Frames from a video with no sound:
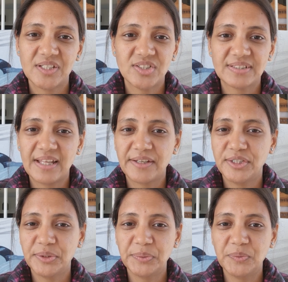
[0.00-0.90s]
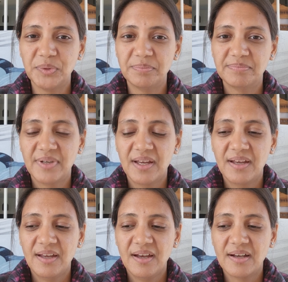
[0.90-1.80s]
just like you would.
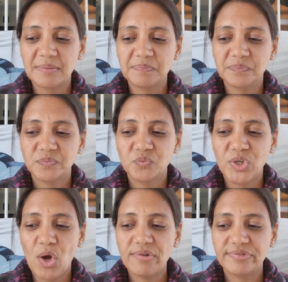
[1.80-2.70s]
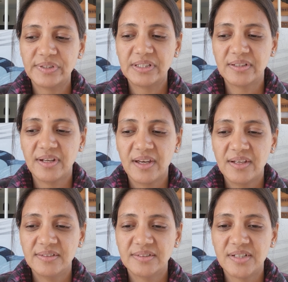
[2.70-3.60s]
We often
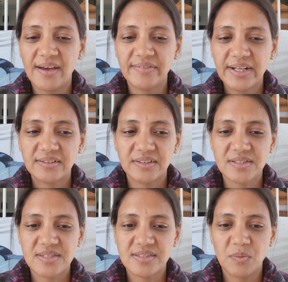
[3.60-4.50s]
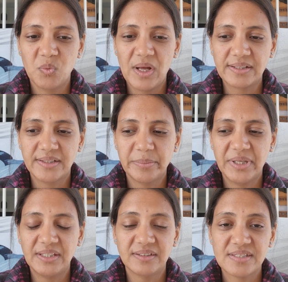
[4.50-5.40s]
direct this
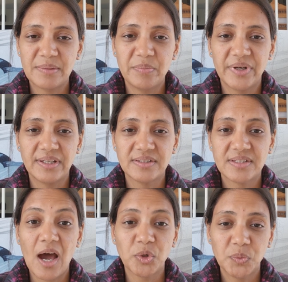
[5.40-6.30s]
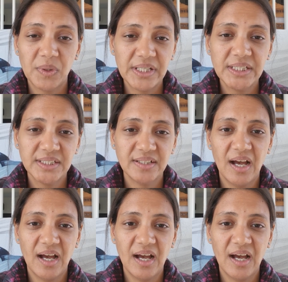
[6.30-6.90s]
welcoming, this embrace outward,